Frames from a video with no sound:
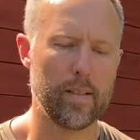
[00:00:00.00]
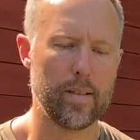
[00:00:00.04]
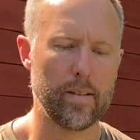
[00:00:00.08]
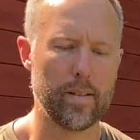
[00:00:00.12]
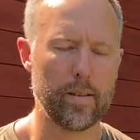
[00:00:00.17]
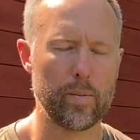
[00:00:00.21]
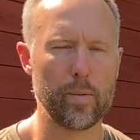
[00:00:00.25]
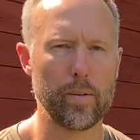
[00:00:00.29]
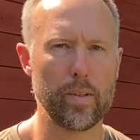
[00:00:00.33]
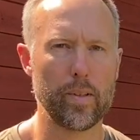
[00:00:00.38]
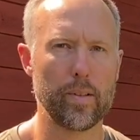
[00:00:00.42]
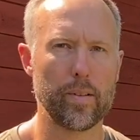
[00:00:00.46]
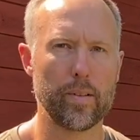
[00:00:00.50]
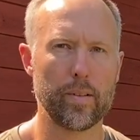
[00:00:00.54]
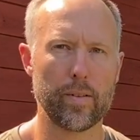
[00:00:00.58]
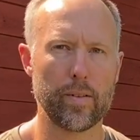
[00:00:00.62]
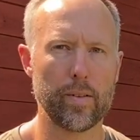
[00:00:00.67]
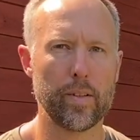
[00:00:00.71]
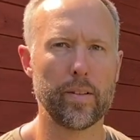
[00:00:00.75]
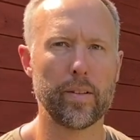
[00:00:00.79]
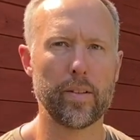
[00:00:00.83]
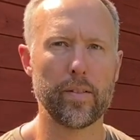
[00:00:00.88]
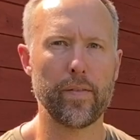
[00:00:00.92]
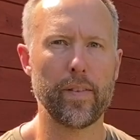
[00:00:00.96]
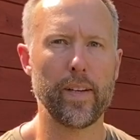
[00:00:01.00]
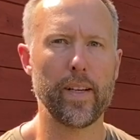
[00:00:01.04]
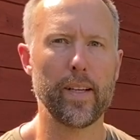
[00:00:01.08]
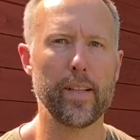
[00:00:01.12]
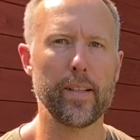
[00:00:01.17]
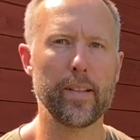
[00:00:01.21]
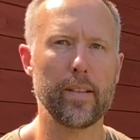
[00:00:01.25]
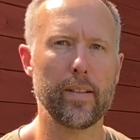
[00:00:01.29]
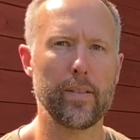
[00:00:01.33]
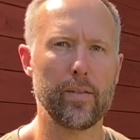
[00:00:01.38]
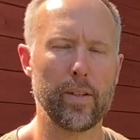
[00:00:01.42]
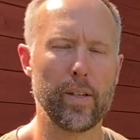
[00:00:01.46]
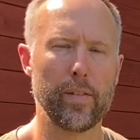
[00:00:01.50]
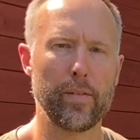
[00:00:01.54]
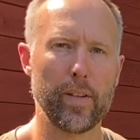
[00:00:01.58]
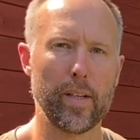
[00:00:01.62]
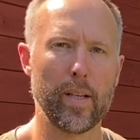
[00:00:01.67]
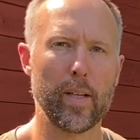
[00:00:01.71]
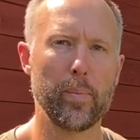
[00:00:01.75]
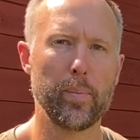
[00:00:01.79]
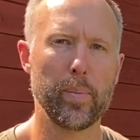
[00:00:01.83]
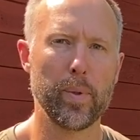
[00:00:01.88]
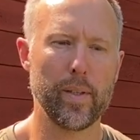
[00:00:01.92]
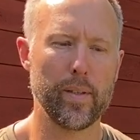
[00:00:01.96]
it will start the fan, rev it
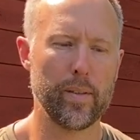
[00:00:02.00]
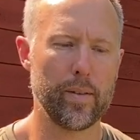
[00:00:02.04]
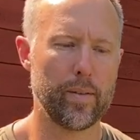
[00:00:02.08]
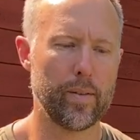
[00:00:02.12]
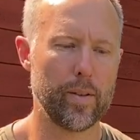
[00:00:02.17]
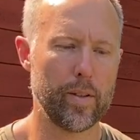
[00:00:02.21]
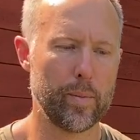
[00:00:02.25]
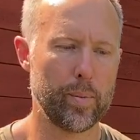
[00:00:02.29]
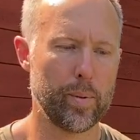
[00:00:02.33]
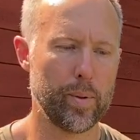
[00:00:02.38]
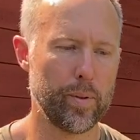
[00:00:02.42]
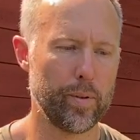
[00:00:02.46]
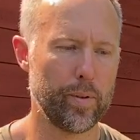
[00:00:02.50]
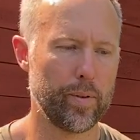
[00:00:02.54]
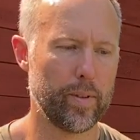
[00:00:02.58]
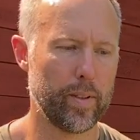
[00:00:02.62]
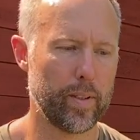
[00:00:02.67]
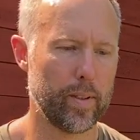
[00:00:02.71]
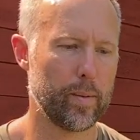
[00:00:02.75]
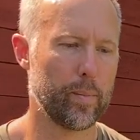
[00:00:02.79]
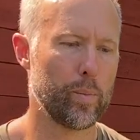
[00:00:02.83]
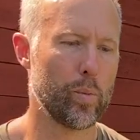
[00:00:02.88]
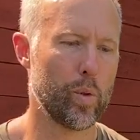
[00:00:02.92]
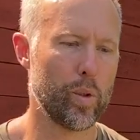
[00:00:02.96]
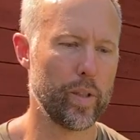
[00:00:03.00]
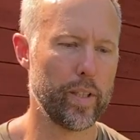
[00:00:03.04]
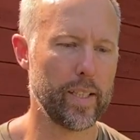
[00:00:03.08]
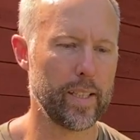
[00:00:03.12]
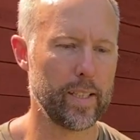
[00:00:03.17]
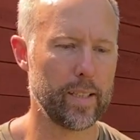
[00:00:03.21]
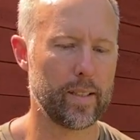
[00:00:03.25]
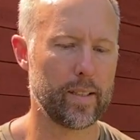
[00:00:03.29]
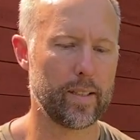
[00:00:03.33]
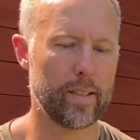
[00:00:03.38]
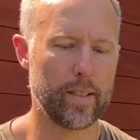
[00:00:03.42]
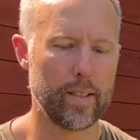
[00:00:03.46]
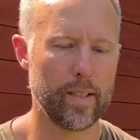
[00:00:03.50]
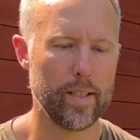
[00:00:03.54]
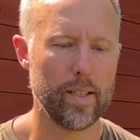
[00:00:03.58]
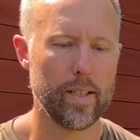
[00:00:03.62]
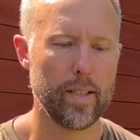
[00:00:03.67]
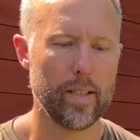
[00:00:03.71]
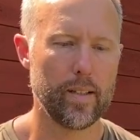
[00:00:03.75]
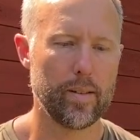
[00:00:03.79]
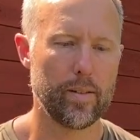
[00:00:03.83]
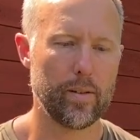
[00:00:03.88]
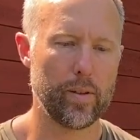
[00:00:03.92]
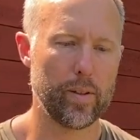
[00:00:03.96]
up, and start producing more heat.
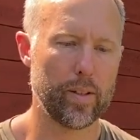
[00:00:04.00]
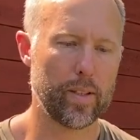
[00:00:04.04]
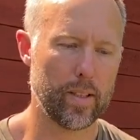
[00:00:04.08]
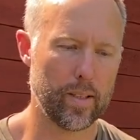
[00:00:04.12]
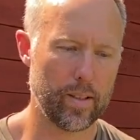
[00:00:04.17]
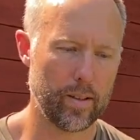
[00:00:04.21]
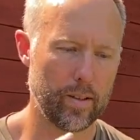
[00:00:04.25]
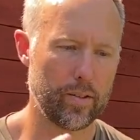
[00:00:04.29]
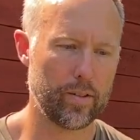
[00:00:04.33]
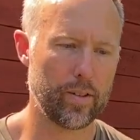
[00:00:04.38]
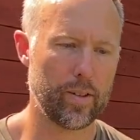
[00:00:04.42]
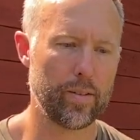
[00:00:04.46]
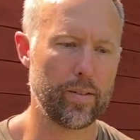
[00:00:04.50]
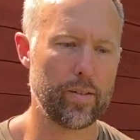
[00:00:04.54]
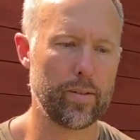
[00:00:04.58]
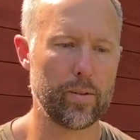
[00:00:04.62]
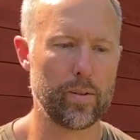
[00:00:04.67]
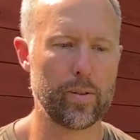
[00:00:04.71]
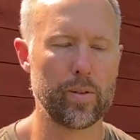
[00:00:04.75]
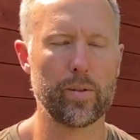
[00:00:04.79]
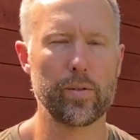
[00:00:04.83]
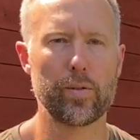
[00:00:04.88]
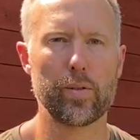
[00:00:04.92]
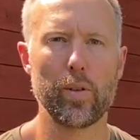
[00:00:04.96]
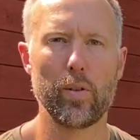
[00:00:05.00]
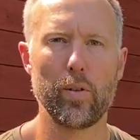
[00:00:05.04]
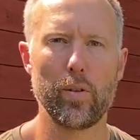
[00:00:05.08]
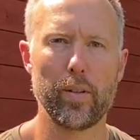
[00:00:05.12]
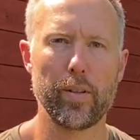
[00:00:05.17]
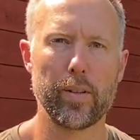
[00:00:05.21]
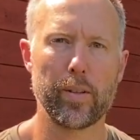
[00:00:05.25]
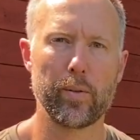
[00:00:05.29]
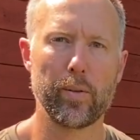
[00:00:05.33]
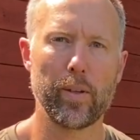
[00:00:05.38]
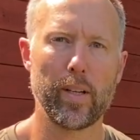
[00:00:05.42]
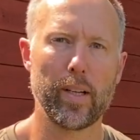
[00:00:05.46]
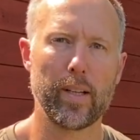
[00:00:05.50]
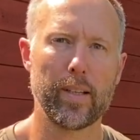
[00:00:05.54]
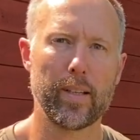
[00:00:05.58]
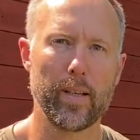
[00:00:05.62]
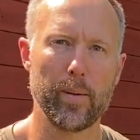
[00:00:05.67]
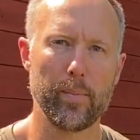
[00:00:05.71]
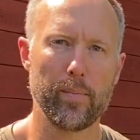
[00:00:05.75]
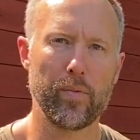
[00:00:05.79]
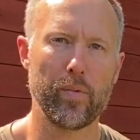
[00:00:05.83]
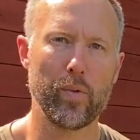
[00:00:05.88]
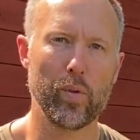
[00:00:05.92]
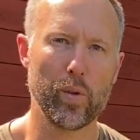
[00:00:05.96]
So it can adjust to control the grill
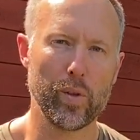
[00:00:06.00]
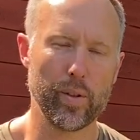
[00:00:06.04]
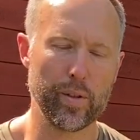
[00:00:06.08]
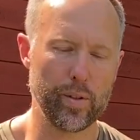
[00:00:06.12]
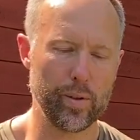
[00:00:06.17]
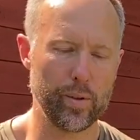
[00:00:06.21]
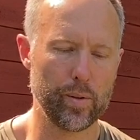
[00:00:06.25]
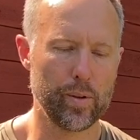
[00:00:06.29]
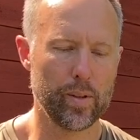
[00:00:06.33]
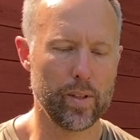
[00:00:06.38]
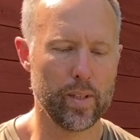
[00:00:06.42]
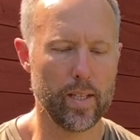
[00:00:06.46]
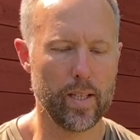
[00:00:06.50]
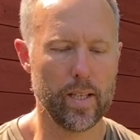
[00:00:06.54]
temp for you.